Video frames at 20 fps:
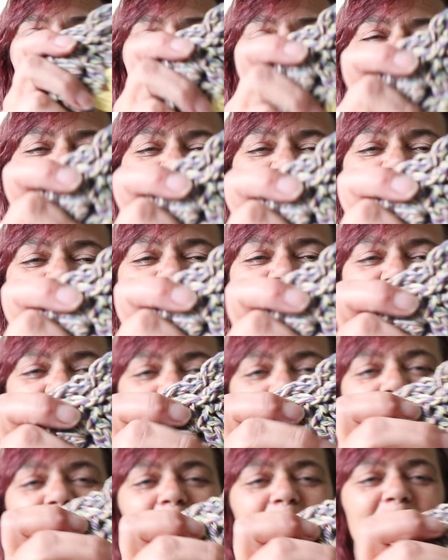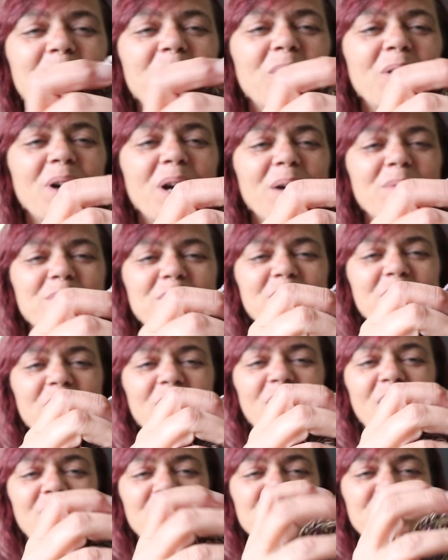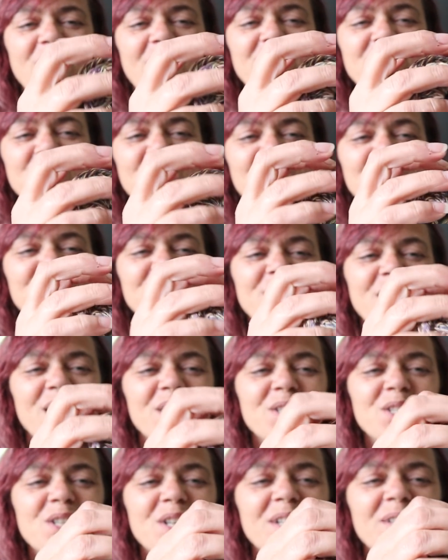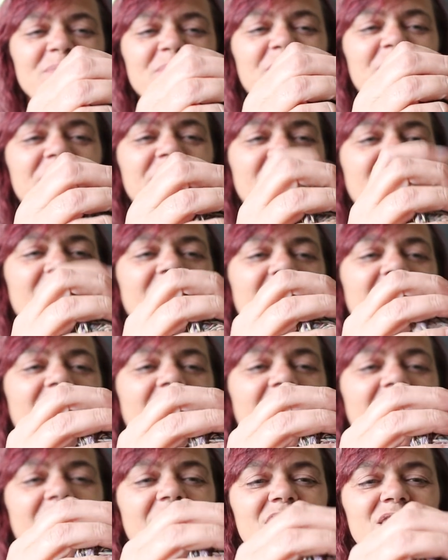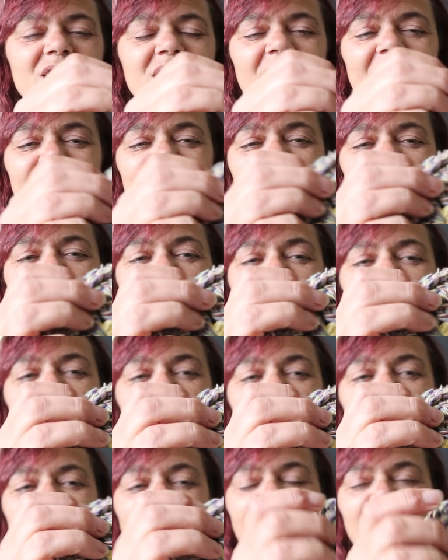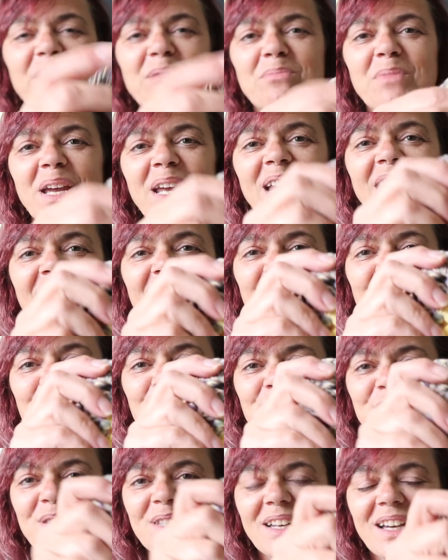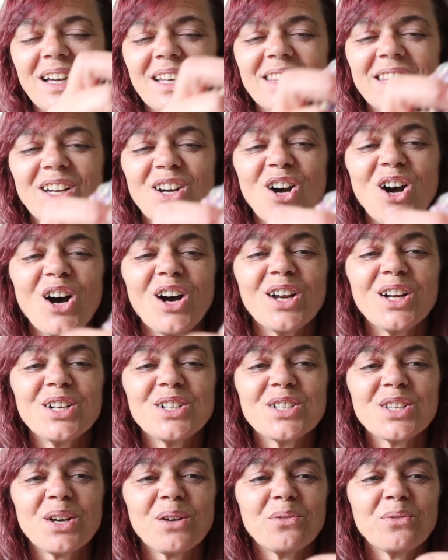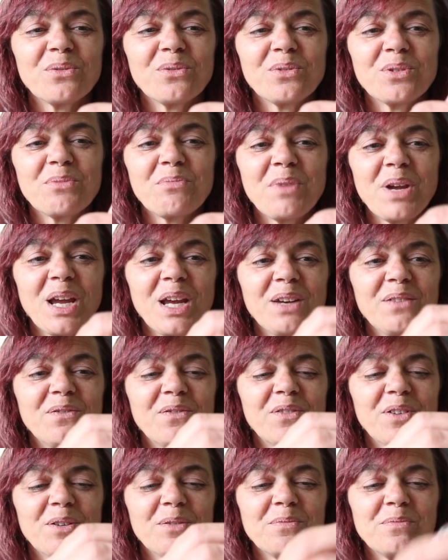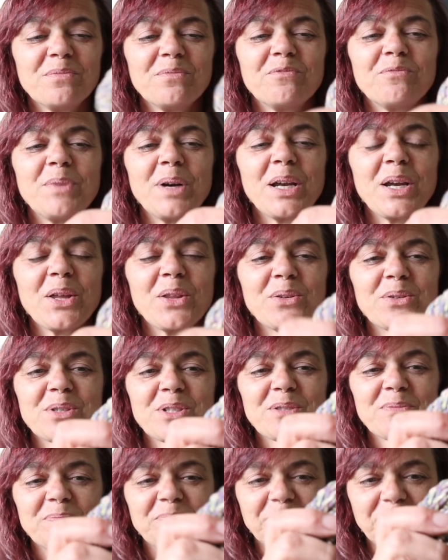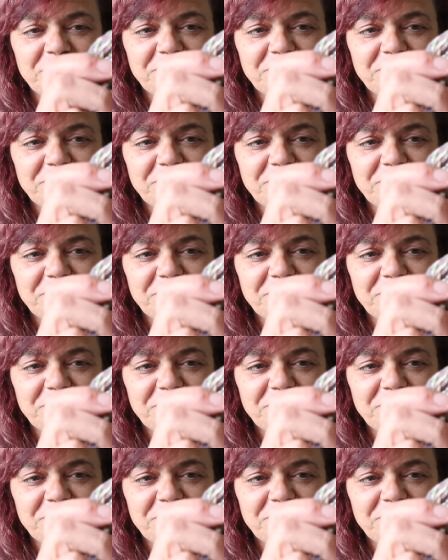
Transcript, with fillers: So they will be going up to the cottage. That's her intention. I actually have some other handmade items at the cottage that were made from by others.